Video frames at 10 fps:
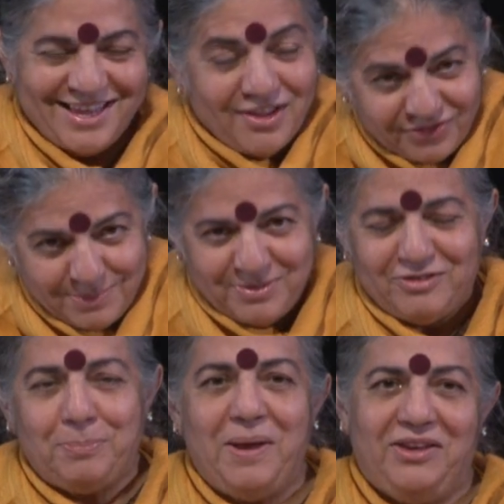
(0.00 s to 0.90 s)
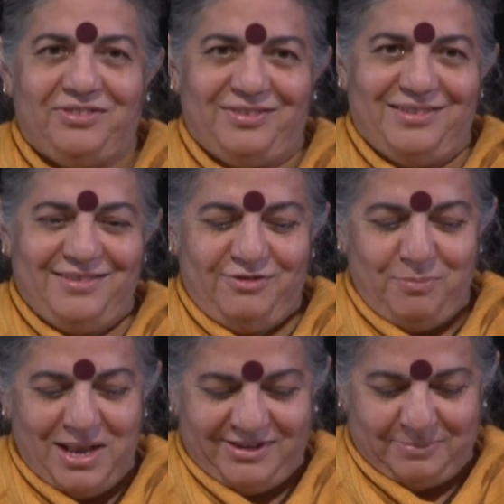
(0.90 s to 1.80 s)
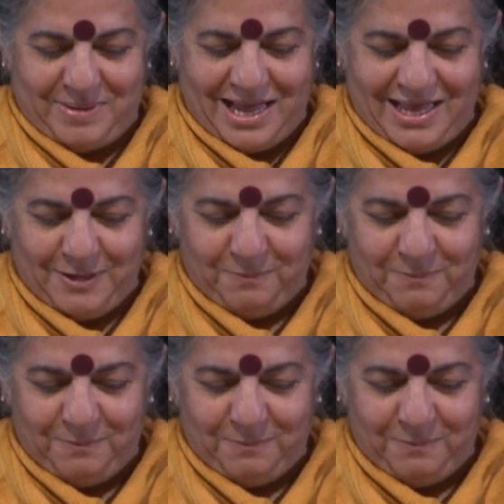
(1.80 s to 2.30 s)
give them the space to multiply.